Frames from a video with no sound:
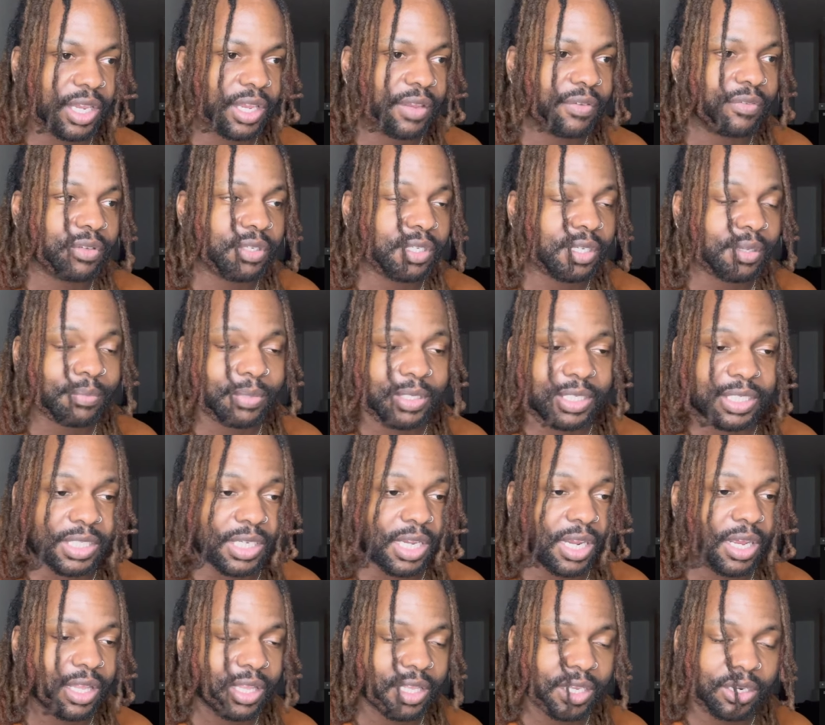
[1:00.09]
you something
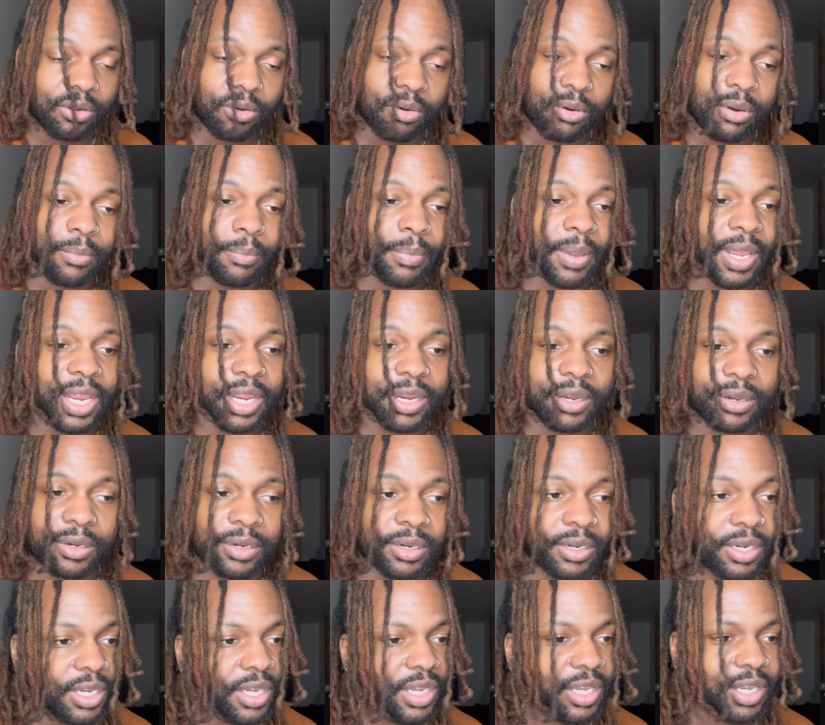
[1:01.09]
solid or a banger.
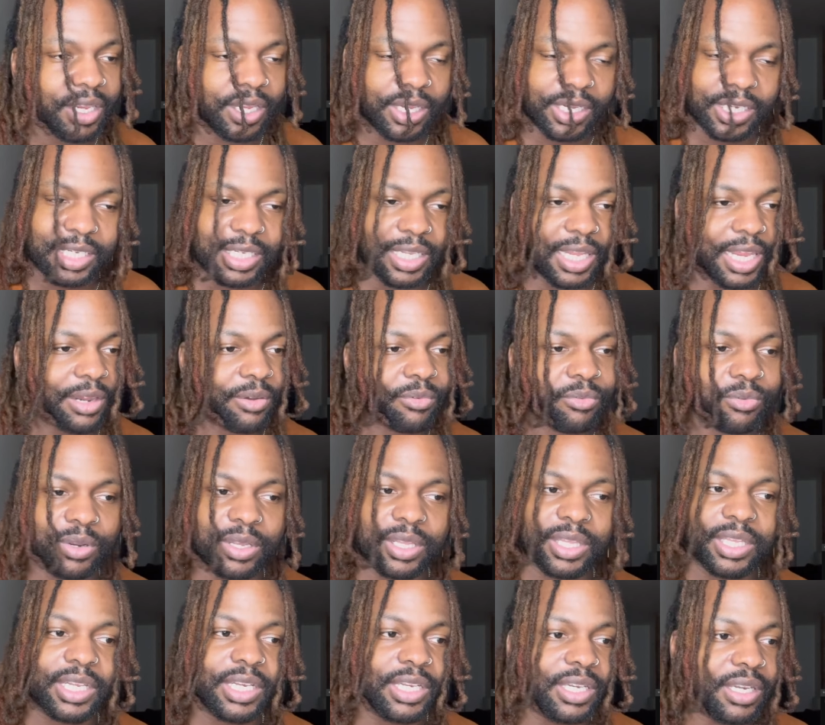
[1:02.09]
It's like
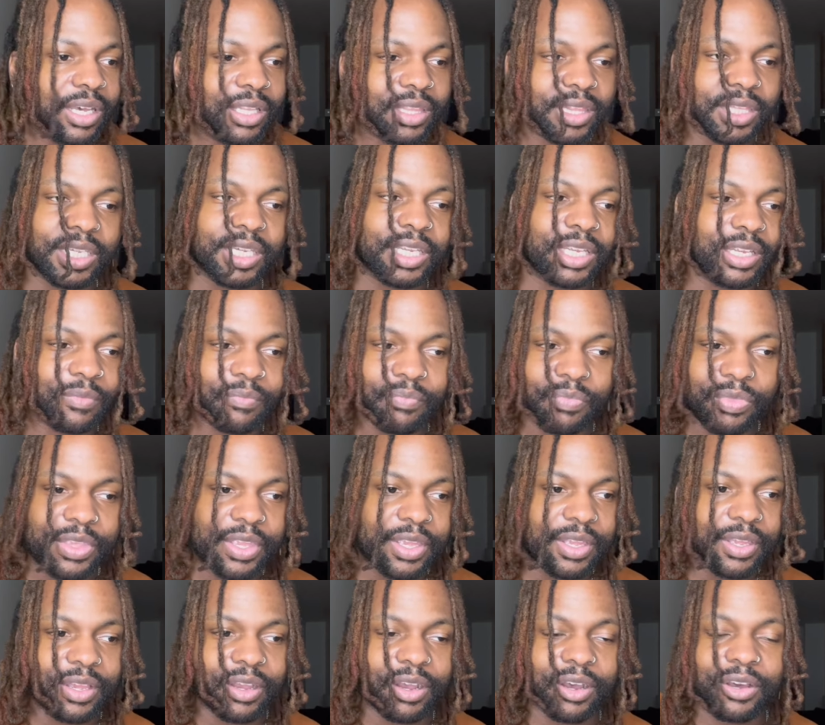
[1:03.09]
really nothing
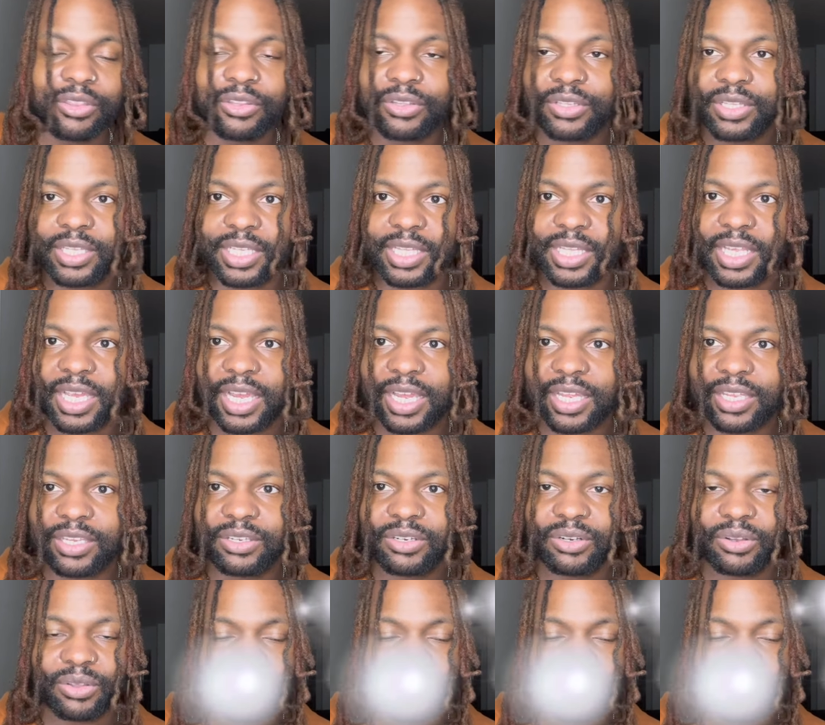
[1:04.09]
other than that. You know, they're